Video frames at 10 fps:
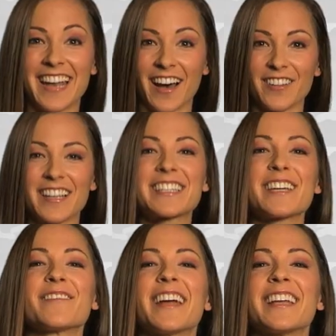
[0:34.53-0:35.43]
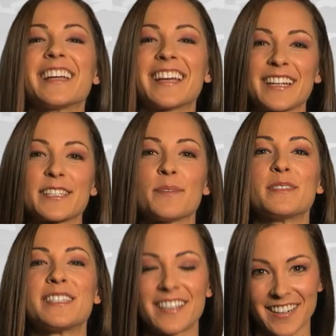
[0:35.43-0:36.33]
Now, let's get ready to kick some
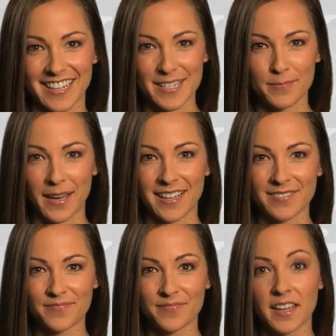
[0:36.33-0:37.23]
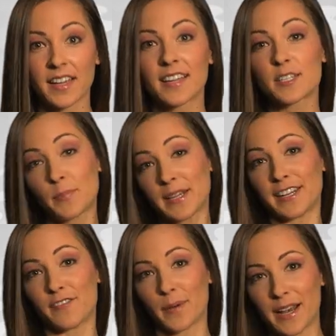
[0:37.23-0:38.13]
serious butt.
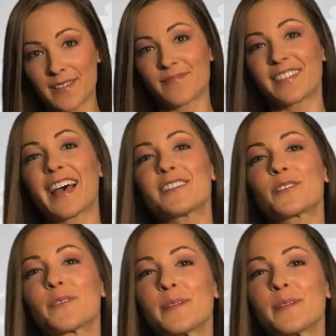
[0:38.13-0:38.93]
Speaking of butt, that's where